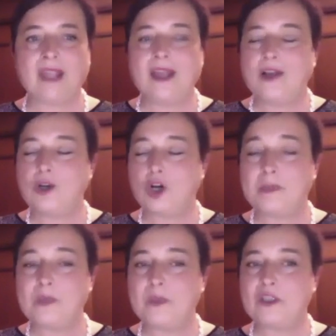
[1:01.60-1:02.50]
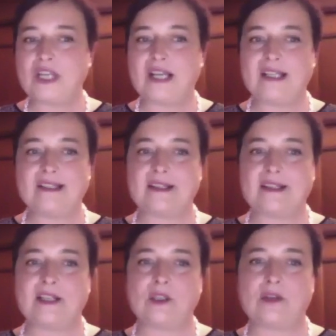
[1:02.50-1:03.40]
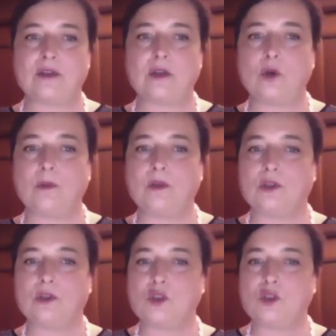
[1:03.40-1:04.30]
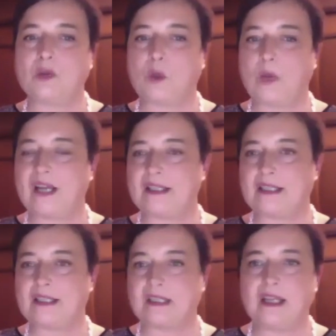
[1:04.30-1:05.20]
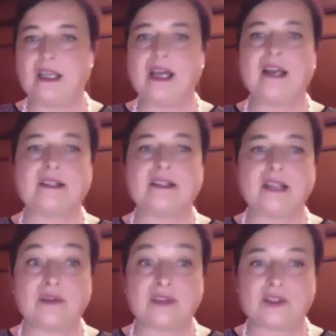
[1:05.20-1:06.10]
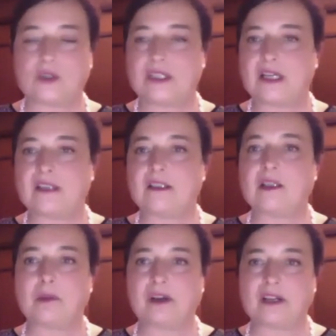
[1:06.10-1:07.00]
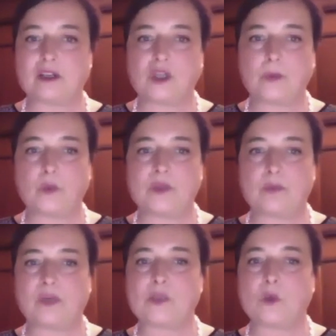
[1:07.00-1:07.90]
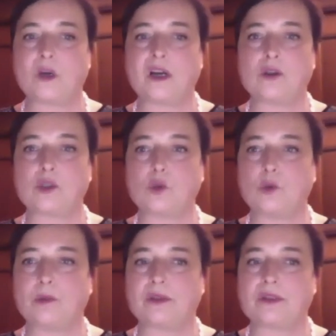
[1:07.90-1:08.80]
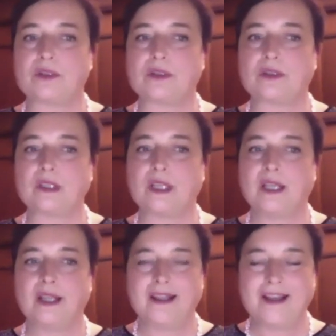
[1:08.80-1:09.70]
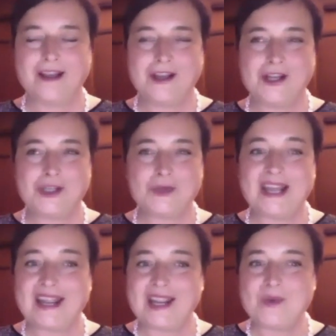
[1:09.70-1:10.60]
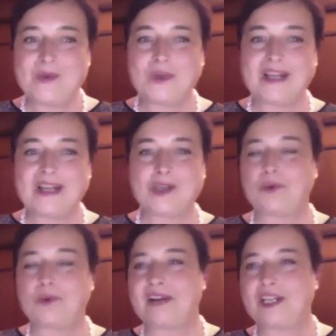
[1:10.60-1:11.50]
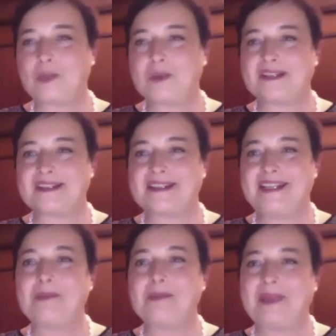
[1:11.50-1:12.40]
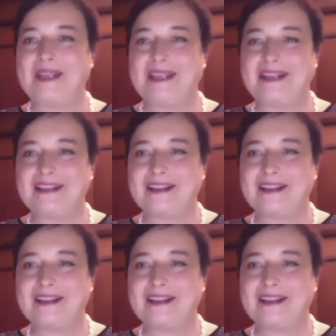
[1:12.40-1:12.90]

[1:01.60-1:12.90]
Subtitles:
Coleman will share insights of the global consumer awareness study the ICF has conducted in partnership with PricewaterhouseCoopers. Today, we would like to provide you with a sneak peek.